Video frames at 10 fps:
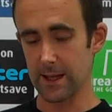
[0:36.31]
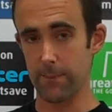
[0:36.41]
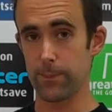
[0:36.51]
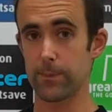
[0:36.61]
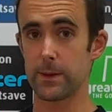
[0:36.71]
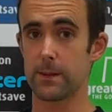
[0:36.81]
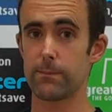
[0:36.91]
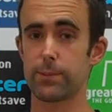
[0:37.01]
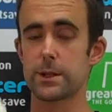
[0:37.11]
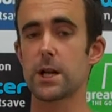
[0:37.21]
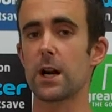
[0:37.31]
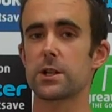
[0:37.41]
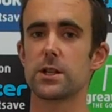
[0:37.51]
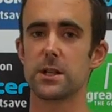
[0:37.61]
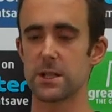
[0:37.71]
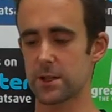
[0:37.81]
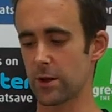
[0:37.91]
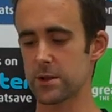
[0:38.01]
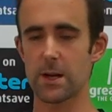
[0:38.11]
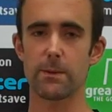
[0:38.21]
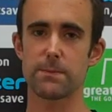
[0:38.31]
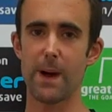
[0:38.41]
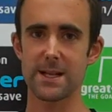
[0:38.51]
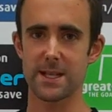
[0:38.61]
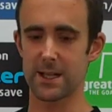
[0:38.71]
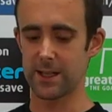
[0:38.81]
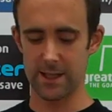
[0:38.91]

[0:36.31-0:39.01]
The production has got so much better,